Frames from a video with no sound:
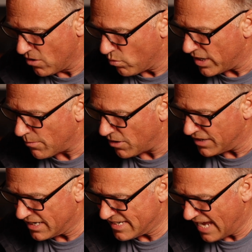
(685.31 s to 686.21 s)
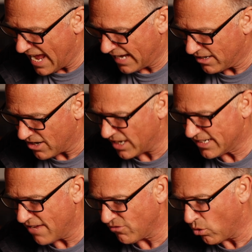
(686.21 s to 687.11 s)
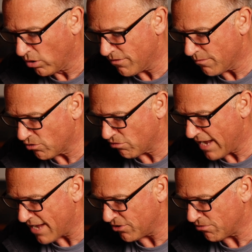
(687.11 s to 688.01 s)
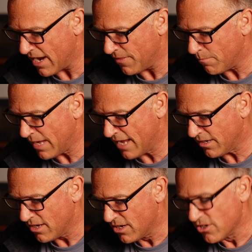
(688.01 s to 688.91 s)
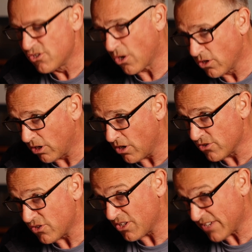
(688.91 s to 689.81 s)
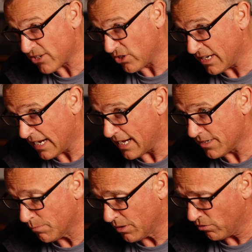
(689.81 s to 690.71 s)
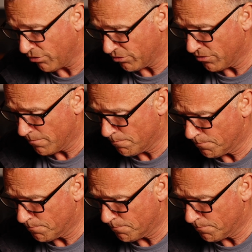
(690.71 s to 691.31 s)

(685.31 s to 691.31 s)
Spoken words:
When I'm on the attack, I like to have all of them crowded around the bat, so close that it's actually hard to bowl through them.